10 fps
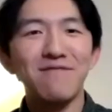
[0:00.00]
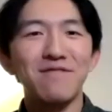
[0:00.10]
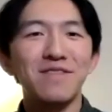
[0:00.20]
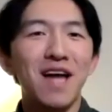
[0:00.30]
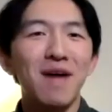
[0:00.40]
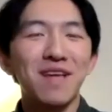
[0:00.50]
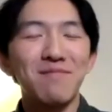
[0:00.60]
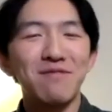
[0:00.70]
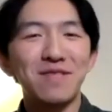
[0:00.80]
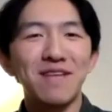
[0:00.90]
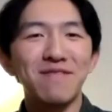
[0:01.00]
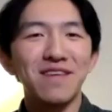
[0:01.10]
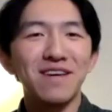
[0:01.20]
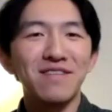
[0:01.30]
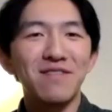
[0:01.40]
or the top 10% of
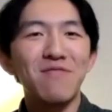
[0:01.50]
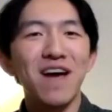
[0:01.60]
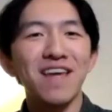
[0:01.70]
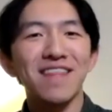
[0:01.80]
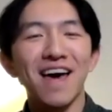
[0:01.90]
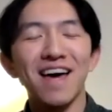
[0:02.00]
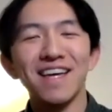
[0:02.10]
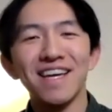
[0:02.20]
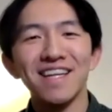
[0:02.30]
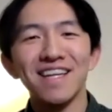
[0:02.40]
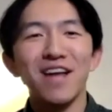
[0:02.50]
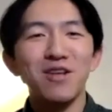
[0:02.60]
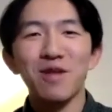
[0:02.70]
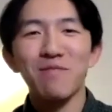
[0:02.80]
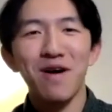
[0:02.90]
the right, that not
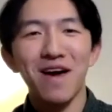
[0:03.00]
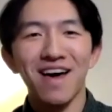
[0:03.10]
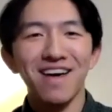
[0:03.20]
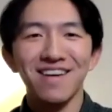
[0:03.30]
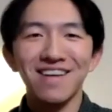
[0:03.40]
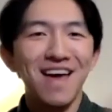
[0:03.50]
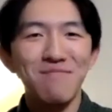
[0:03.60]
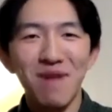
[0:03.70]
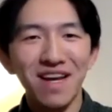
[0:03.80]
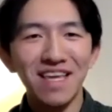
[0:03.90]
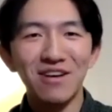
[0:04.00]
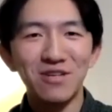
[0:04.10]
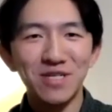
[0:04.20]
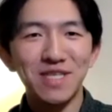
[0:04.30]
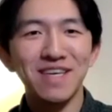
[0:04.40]
talk about, again, money here,
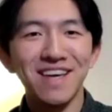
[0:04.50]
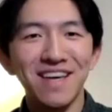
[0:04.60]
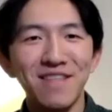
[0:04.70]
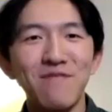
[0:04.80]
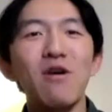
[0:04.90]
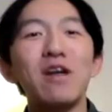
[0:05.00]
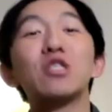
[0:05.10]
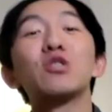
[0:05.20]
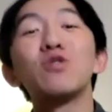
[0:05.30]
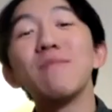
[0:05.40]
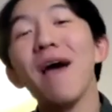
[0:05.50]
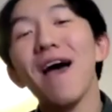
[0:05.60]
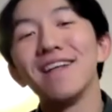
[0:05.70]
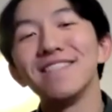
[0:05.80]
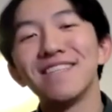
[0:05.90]
just the very extreme
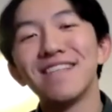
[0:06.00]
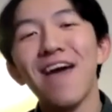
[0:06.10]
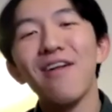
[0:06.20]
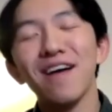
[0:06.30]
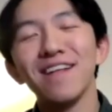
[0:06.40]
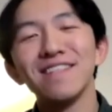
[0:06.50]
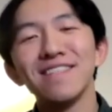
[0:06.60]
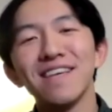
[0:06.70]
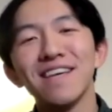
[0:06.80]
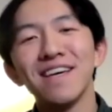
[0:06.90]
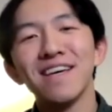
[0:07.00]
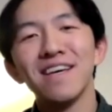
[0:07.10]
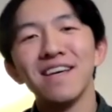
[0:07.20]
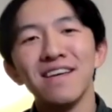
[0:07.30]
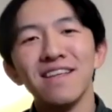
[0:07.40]
ends, the tail ends,
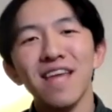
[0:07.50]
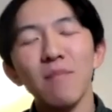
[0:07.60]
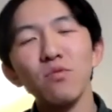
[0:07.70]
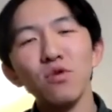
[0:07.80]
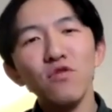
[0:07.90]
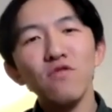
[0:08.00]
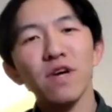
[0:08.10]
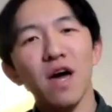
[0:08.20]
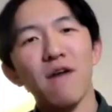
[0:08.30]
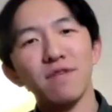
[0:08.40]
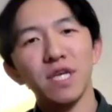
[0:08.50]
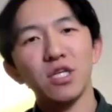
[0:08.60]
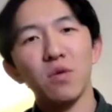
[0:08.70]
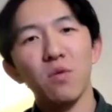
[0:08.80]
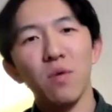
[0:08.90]
that move the
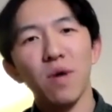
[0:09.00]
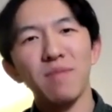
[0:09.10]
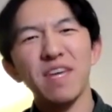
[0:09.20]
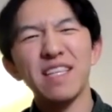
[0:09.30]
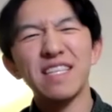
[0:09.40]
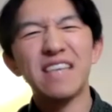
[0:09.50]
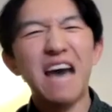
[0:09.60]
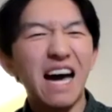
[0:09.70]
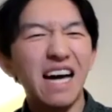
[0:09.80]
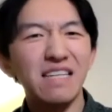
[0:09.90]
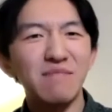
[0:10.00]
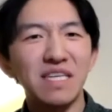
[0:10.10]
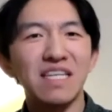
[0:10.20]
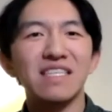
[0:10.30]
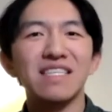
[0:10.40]
conversation one way because it's hot,
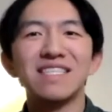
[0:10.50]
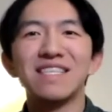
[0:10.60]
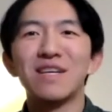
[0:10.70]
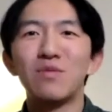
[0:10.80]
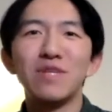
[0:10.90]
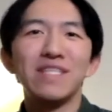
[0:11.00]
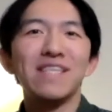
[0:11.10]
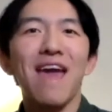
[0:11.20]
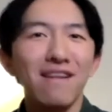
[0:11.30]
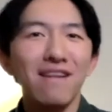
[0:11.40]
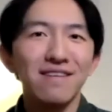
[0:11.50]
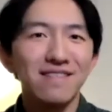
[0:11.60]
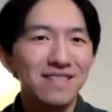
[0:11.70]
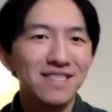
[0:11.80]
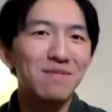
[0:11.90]
because it's really scandalous
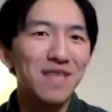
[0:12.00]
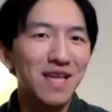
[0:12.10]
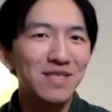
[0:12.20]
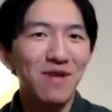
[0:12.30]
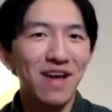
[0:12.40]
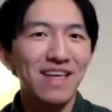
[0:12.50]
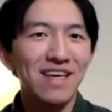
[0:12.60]
in some sense, right?